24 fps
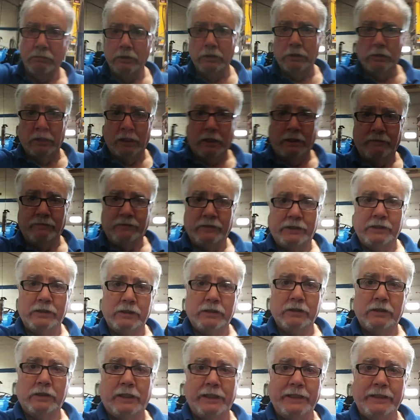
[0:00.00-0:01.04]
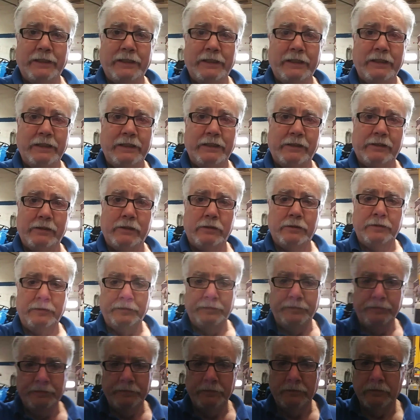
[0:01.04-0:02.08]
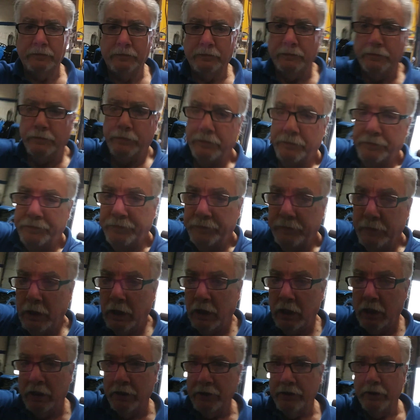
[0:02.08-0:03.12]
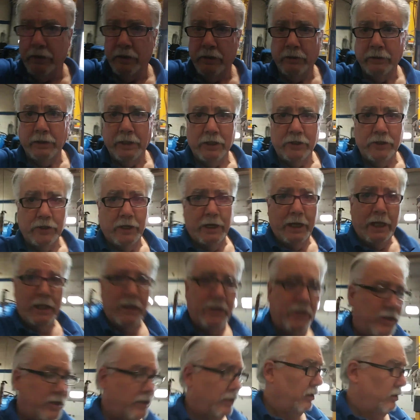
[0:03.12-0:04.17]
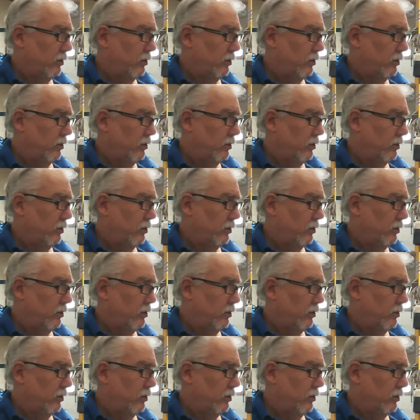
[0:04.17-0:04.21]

gloves like these, so you don't get your hands